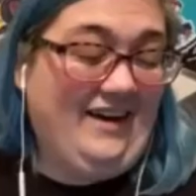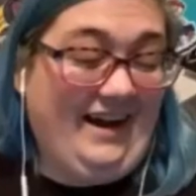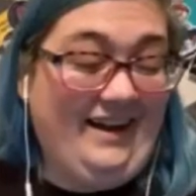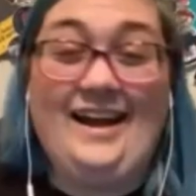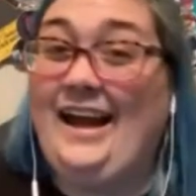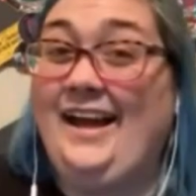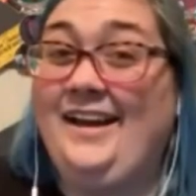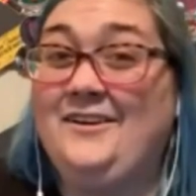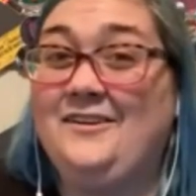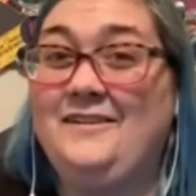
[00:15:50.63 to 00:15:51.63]
I
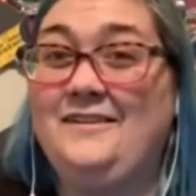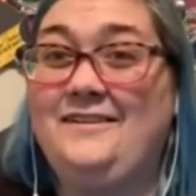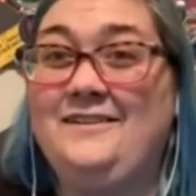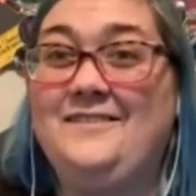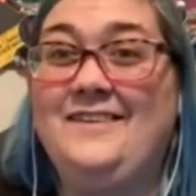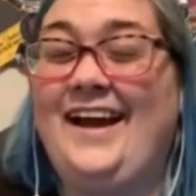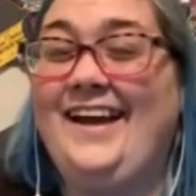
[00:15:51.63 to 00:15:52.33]
I agree with you.